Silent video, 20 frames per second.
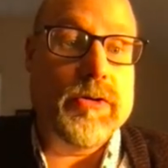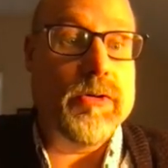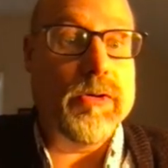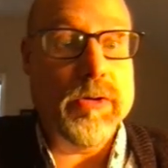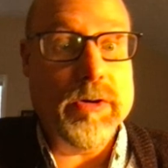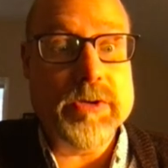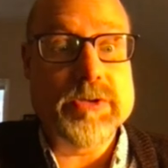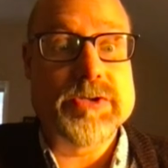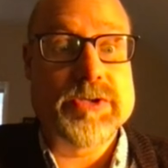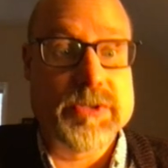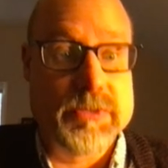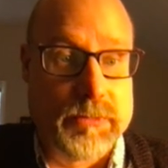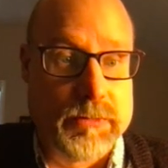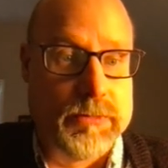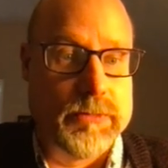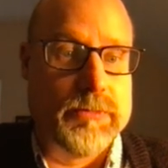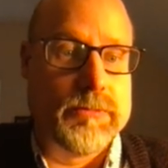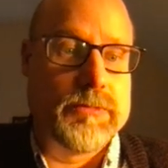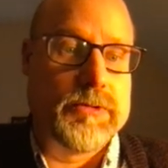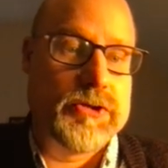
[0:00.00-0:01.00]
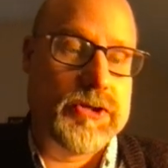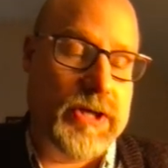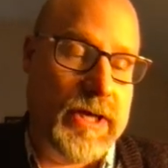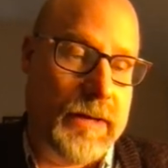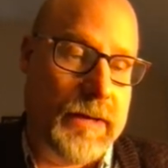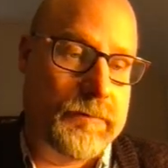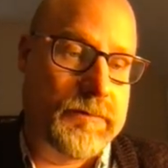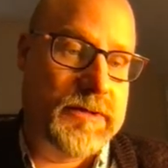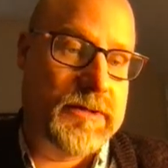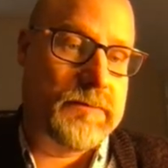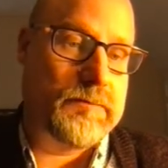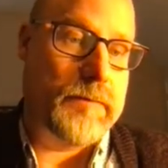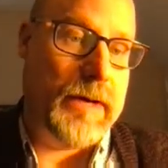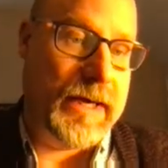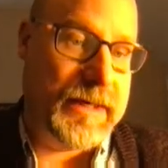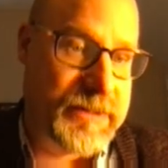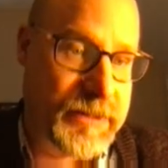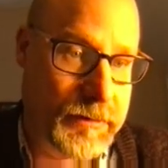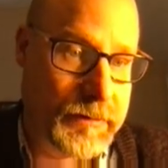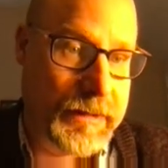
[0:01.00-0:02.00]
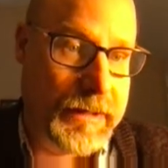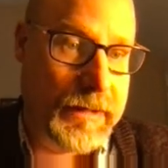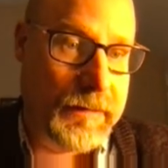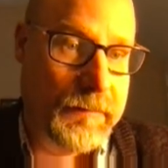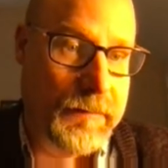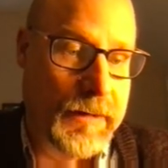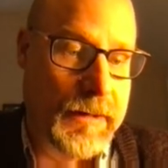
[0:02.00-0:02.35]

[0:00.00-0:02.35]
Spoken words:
corkscrew shaped bacteria.